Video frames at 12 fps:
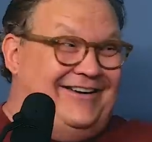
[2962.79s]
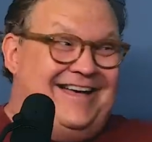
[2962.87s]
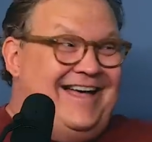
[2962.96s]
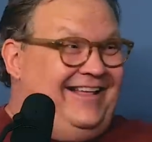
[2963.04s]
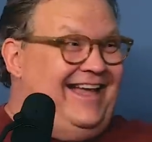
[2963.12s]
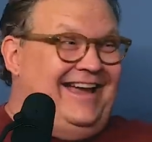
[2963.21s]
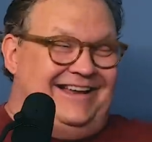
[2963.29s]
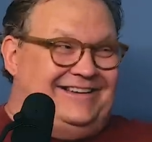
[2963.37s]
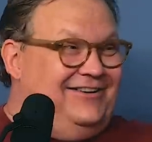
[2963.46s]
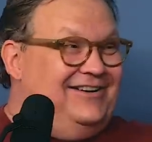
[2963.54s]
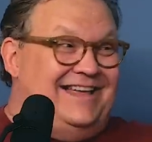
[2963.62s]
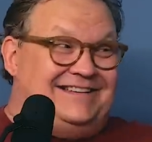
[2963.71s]
Yeah, the car's
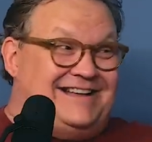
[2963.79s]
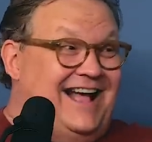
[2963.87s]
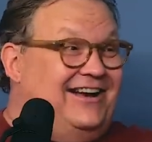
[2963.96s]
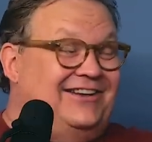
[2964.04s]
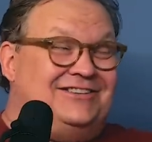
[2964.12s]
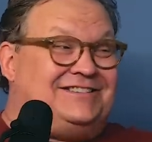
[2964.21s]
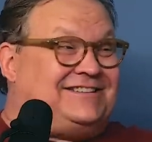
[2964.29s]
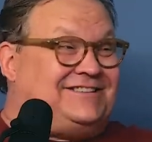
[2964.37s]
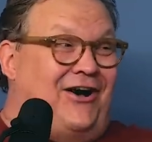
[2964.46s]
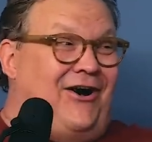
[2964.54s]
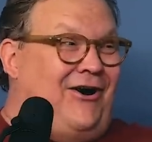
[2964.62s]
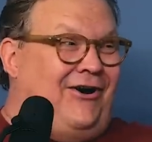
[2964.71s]
like it's not going to stall.
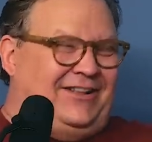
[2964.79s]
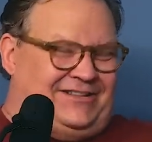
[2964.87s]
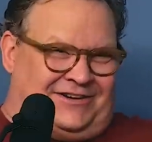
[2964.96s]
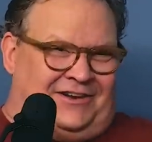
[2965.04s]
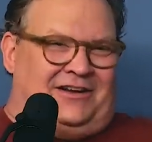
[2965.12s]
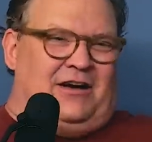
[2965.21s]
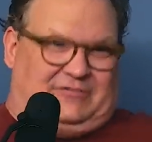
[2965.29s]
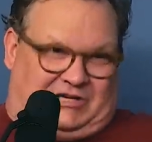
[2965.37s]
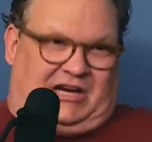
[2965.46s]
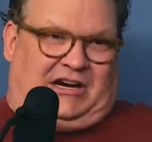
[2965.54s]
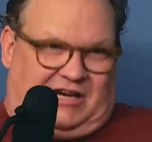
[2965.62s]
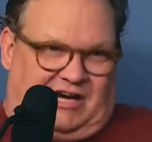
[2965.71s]
Right. It's going to go. But